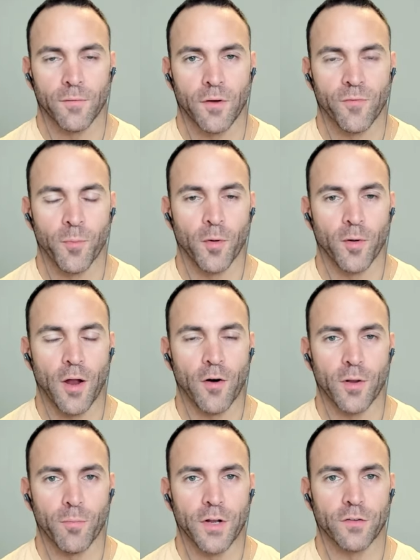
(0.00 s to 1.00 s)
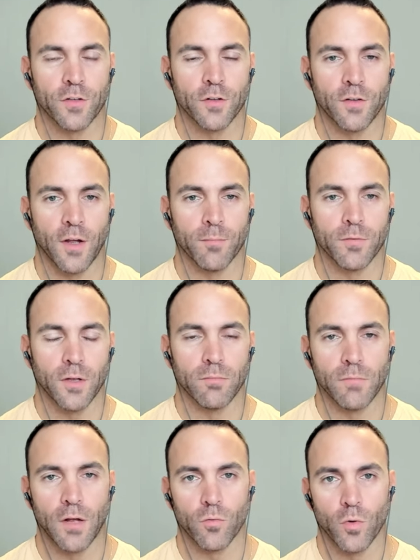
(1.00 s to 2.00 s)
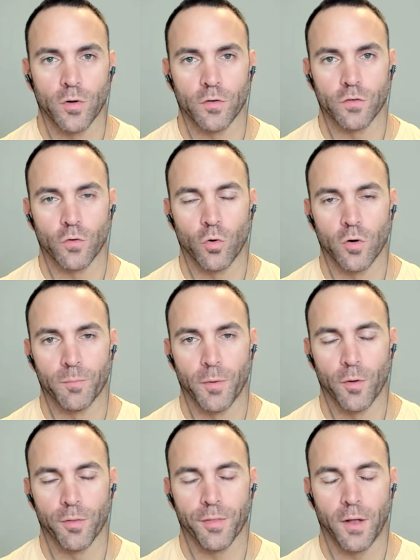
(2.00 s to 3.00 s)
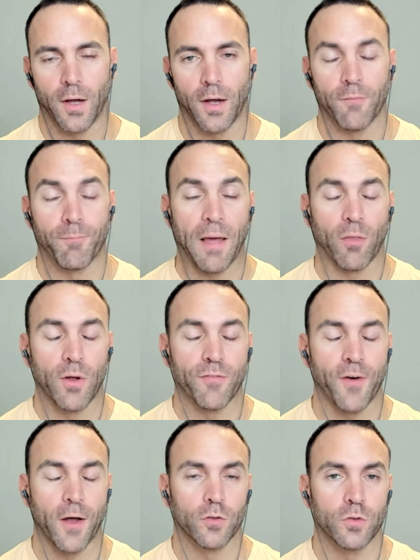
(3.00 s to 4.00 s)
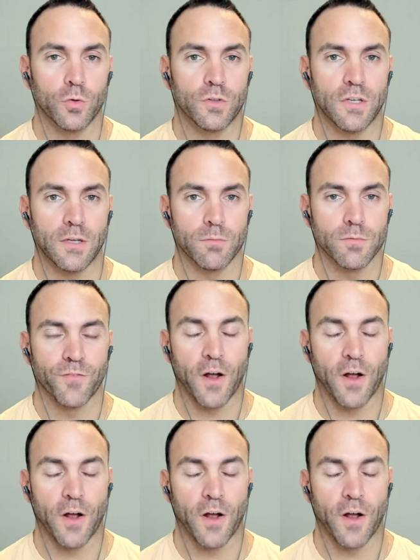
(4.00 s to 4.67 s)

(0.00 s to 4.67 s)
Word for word: the familiarity breeds contempt and, and runs scored both. Uh, and by the way, final two team,